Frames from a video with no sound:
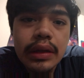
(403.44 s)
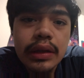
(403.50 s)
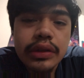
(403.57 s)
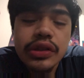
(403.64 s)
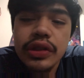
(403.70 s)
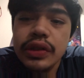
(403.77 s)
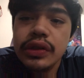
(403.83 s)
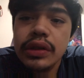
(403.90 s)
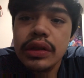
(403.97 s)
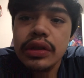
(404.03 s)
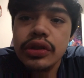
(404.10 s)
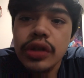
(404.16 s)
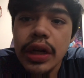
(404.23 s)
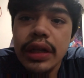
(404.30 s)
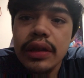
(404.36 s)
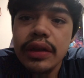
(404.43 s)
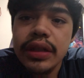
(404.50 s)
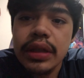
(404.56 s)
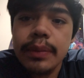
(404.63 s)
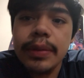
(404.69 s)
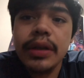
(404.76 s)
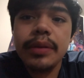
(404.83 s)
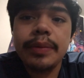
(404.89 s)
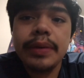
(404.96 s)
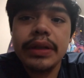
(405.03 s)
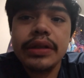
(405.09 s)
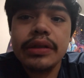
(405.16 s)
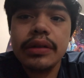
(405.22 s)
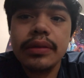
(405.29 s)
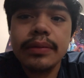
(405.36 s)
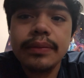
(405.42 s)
Just try to look at the bigger picture.